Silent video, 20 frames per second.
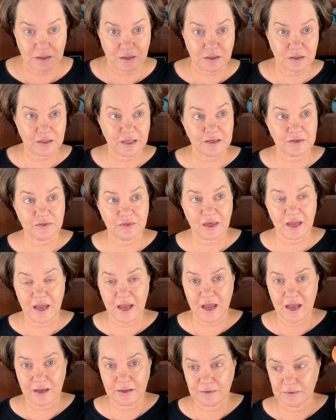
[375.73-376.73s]
like
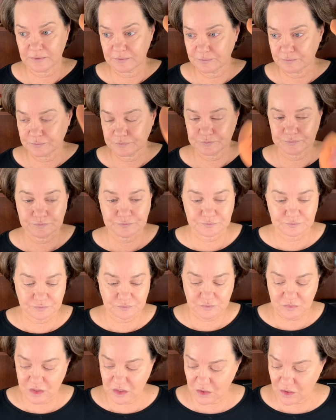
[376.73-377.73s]
that.
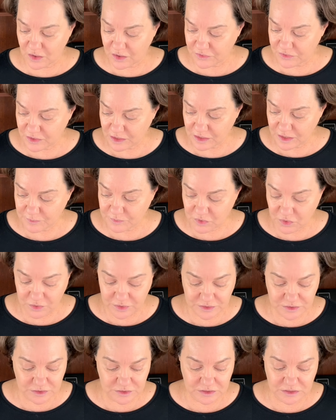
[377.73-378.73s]
And then I'm
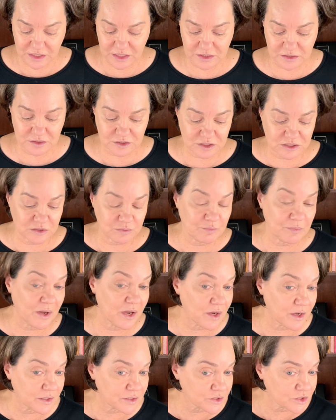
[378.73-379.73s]
going to take the
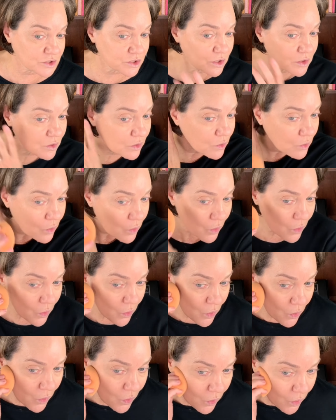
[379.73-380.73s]
sponge
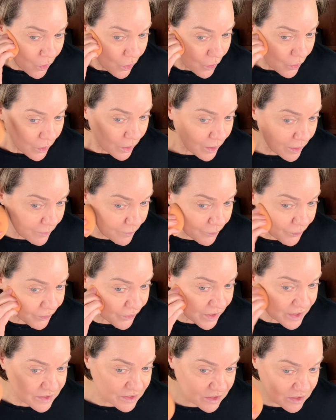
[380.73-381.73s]
and
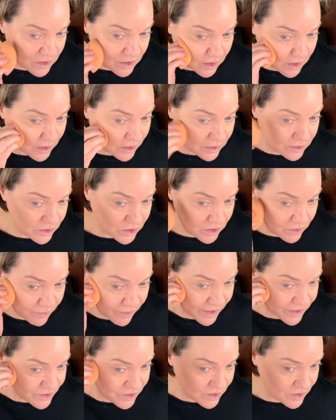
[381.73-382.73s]
press it into
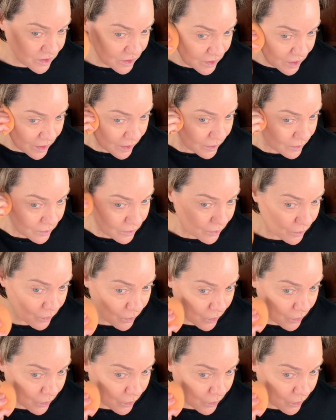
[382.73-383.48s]
my skin.